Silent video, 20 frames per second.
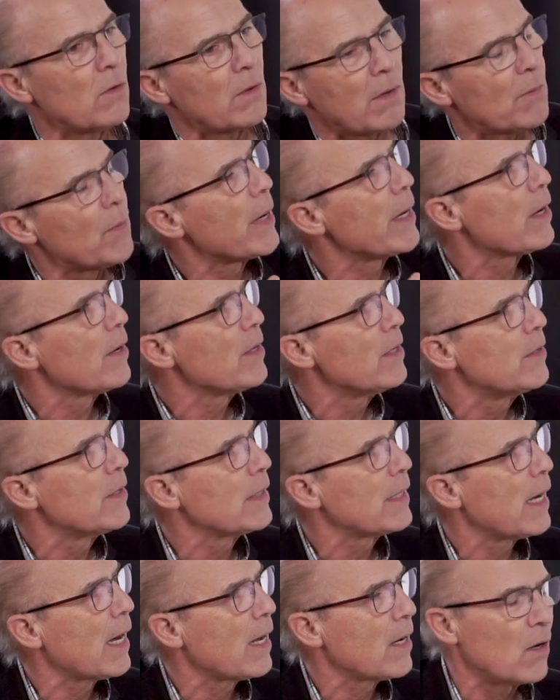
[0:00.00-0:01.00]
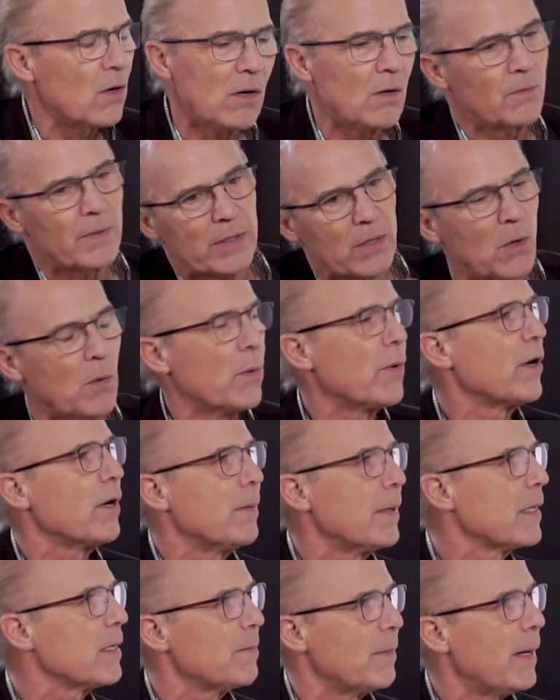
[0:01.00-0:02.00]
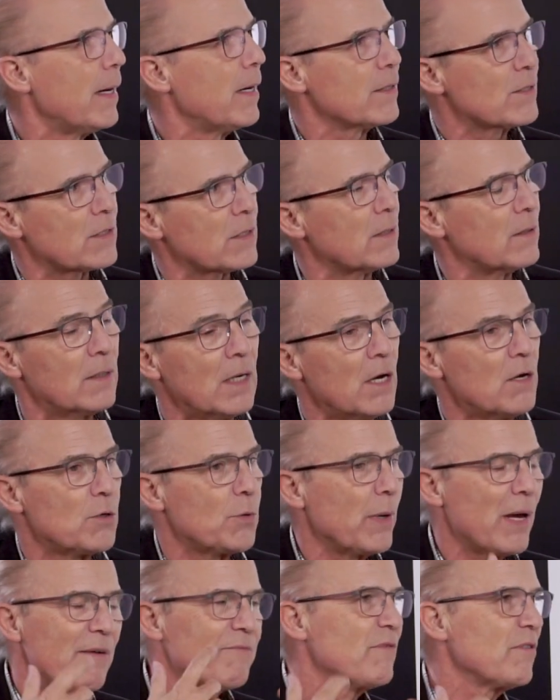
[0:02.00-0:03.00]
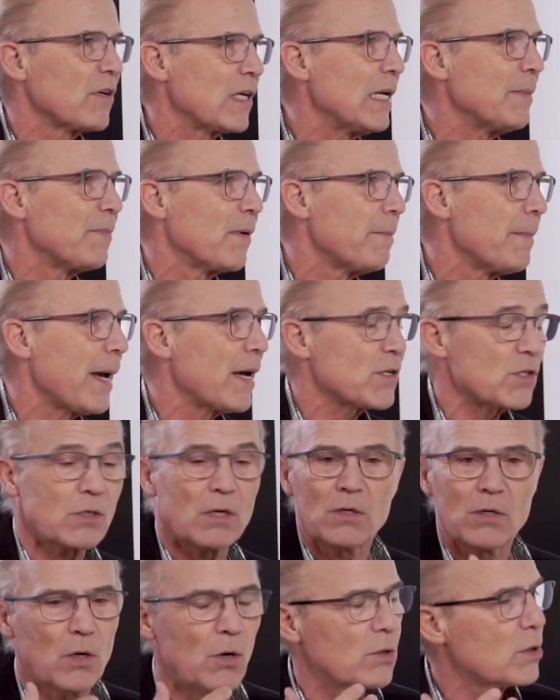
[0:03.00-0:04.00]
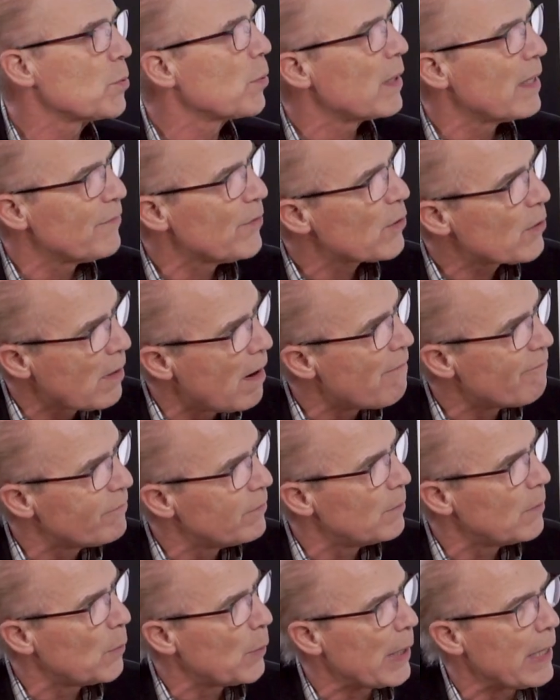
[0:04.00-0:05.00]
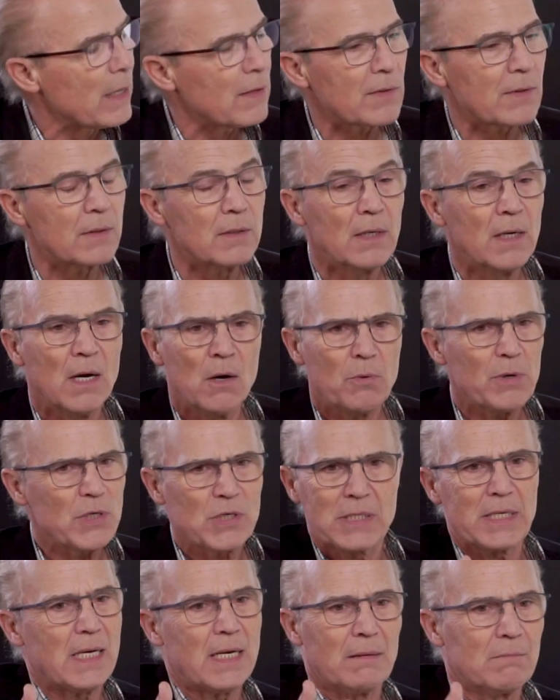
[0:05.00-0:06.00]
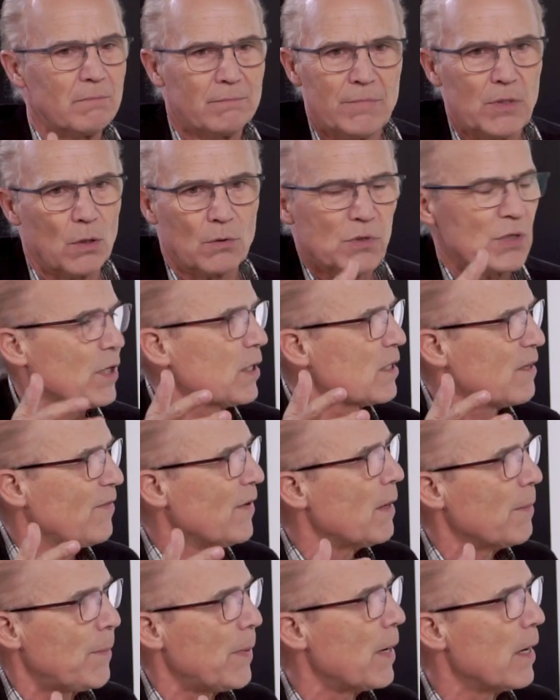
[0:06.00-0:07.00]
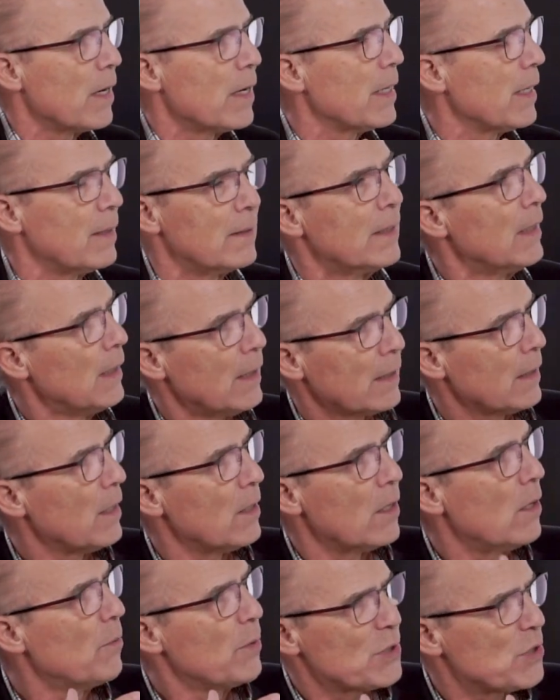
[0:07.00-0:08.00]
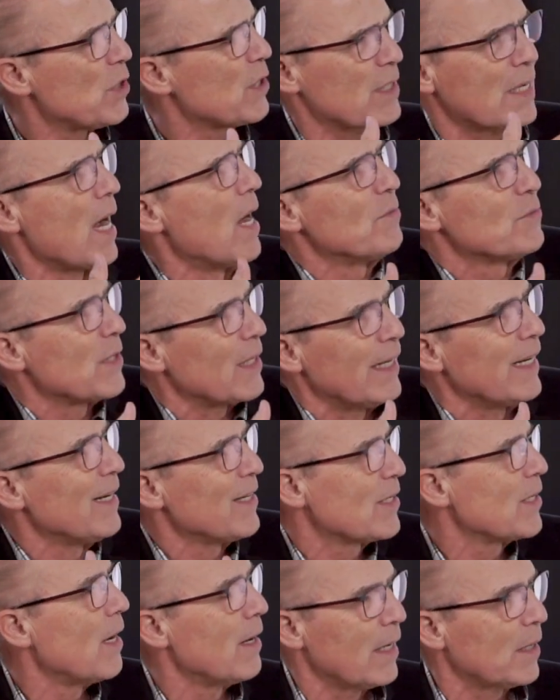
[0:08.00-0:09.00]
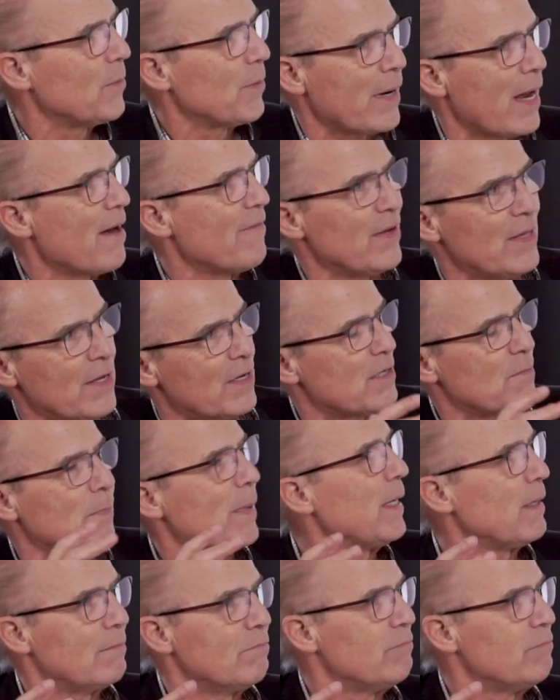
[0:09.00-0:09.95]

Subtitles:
well, where are you at that? Oh, we don't worry about it much. And do we have to keep our masks on? No, it's whatever you're comfortable with. And we're sitting, 6 feet apart. And, we're just counseling. It's not like we're having this big